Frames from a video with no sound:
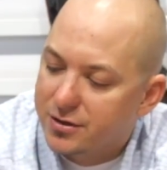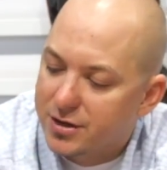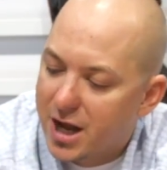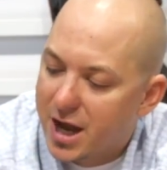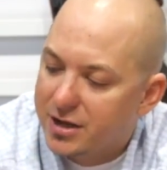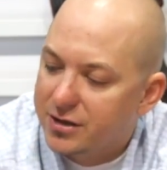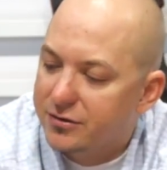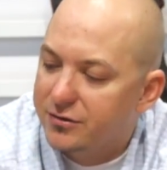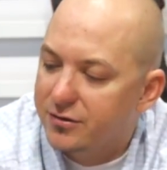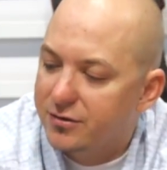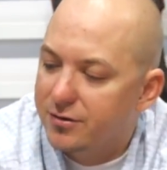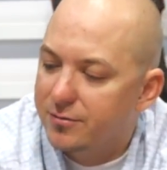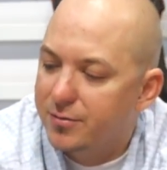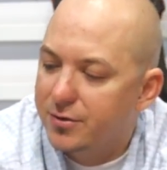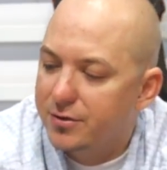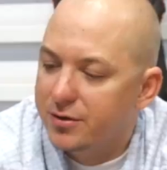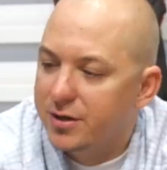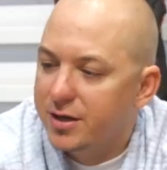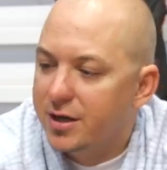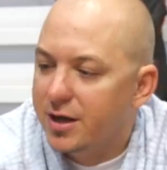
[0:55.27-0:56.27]
and added
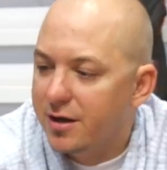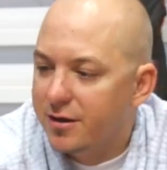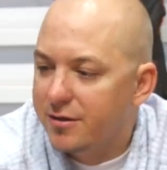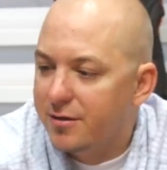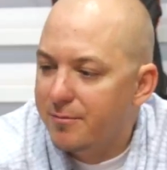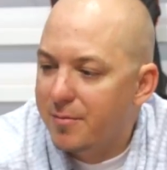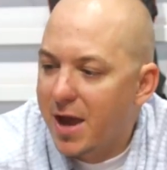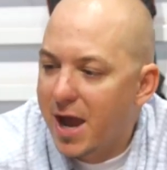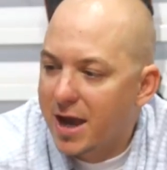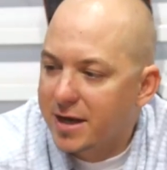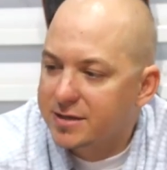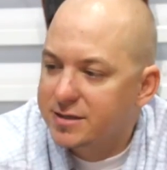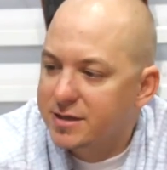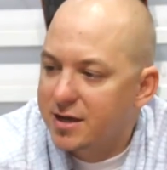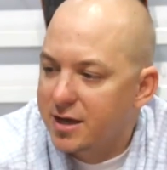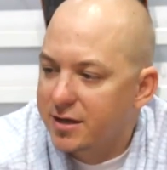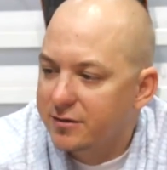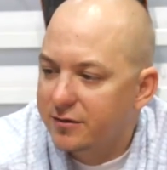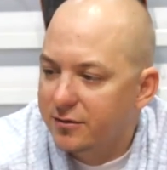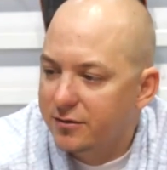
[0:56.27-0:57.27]
durability on the
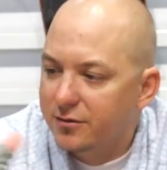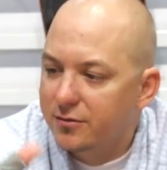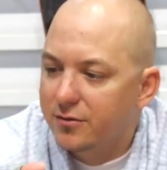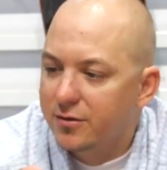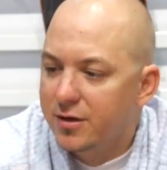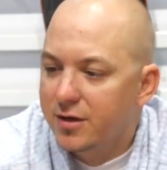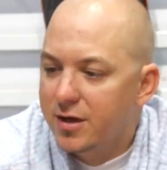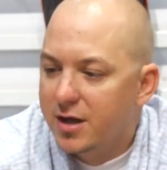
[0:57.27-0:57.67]
backside too,